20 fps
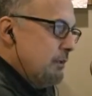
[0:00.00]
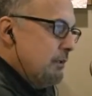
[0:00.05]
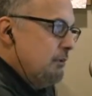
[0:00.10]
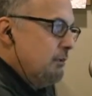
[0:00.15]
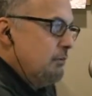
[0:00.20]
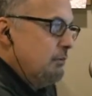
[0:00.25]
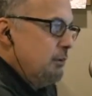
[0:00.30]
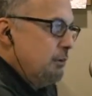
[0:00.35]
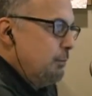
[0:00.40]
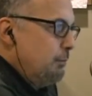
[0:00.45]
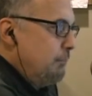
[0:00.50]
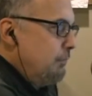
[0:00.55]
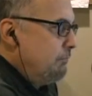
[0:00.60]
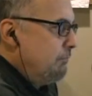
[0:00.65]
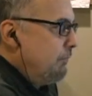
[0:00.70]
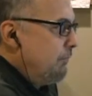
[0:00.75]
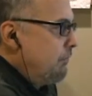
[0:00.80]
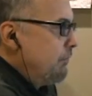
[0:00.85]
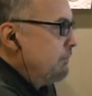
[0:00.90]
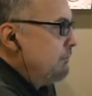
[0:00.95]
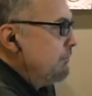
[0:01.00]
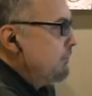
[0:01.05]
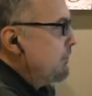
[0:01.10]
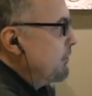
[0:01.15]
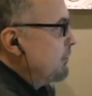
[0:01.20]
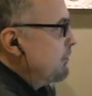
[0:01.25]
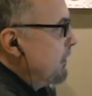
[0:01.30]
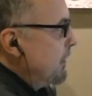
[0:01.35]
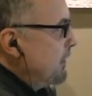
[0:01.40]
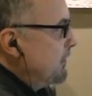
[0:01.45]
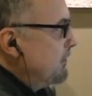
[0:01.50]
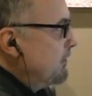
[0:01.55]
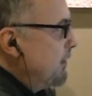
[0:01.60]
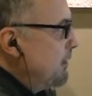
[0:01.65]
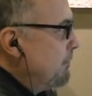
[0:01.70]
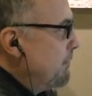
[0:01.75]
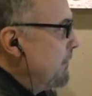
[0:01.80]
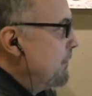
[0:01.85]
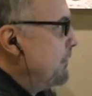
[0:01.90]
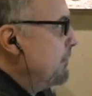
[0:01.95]
is an open forum for the
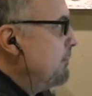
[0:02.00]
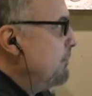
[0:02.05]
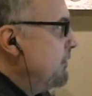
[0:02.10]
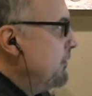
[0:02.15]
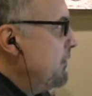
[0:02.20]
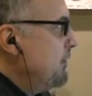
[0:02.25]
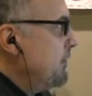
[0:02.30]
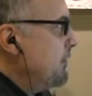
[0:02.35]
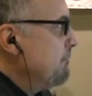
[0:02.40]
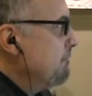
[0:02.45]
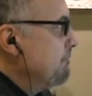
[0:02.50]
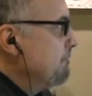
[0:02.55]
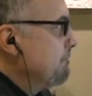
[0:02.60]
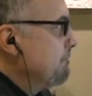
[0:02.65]
Urbana-Champaign community.